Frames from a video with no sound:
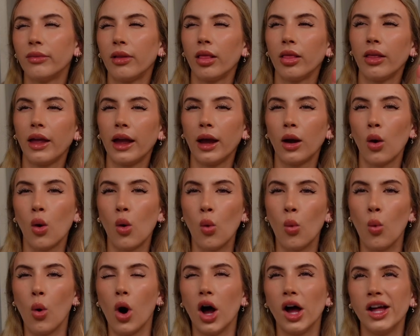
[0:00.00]
like
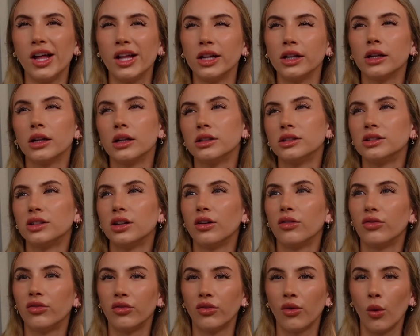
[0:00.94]
1 to
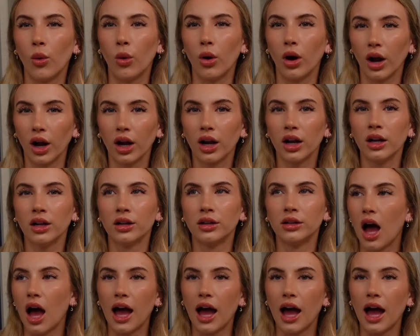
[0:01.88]
4,